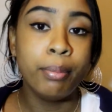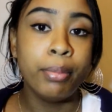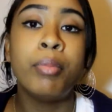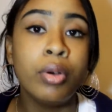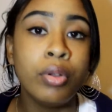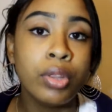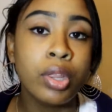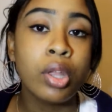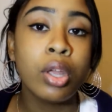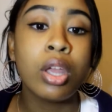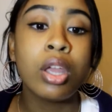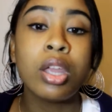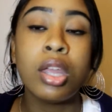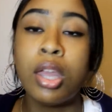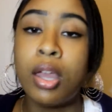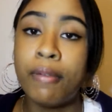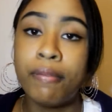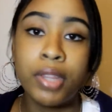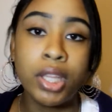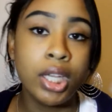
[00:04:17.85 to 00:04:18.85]
Both
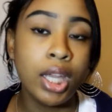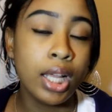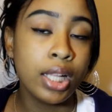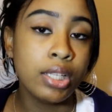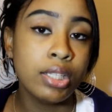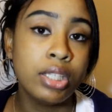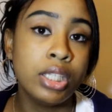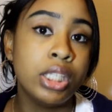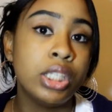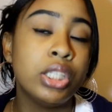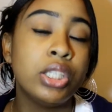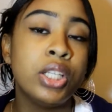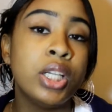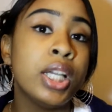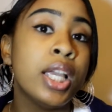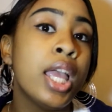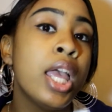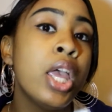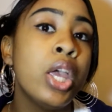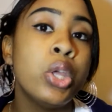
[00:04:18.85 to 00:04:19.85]
of the necklaces
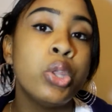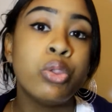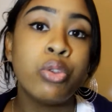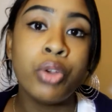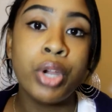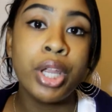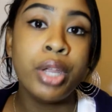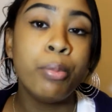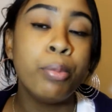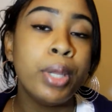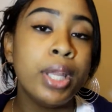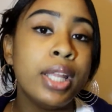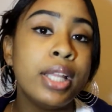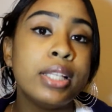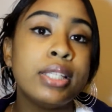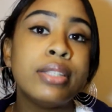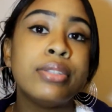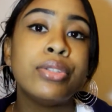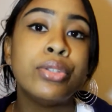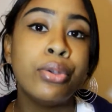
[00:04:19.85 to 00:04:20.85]
took 3
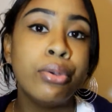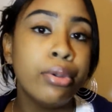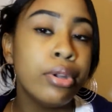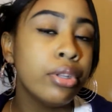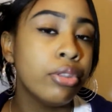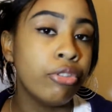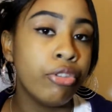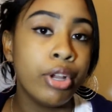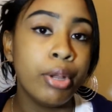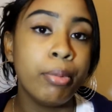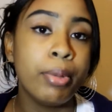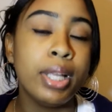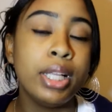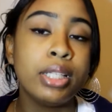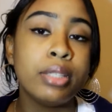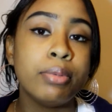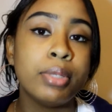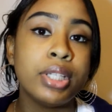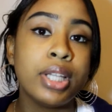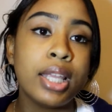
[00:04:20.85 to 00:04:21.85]
weeks, 2 to 3
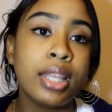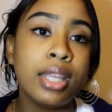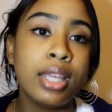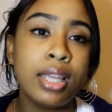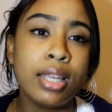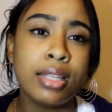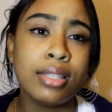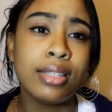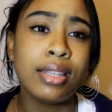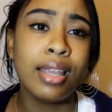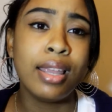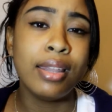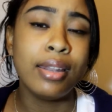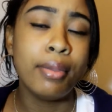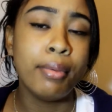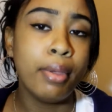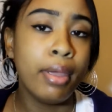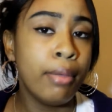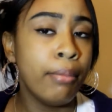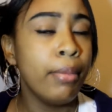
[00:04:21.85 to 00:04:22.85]
weeks, which I think is an
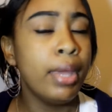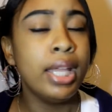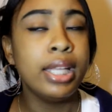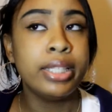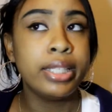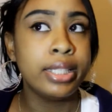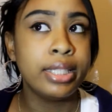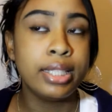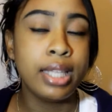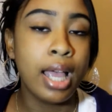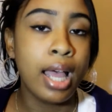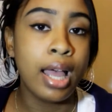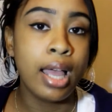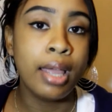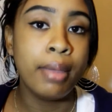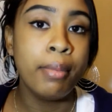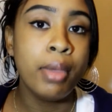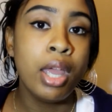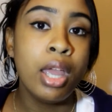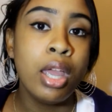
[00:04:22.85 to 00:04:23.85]
amazing time,